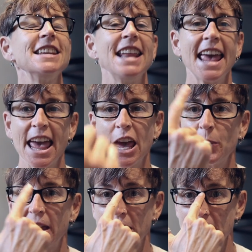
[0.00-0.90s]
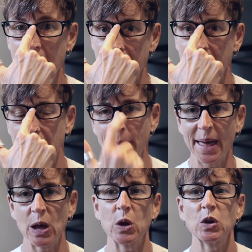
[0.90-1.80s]
Today we are talking
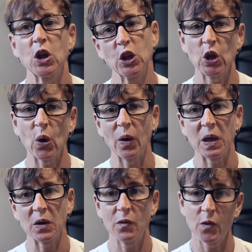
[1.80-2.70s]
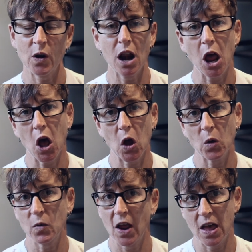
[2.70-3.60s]
about going for a
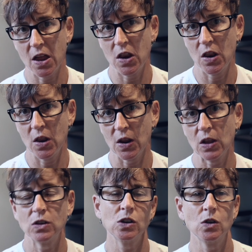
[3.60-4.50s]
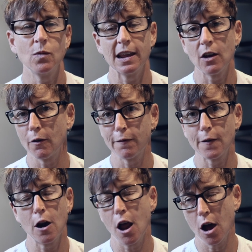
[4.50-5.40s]
long run. Because shouldn't we go
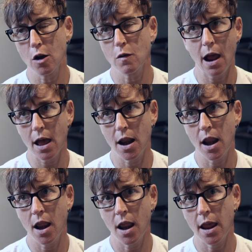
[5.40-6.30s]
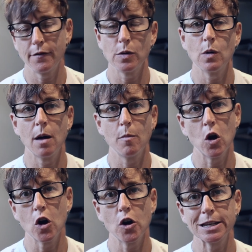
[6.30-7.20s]
for a long run if we want
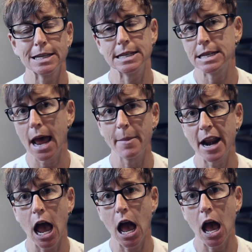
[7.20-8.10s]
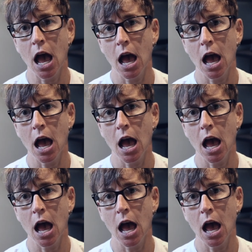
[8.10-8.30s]
more stamina?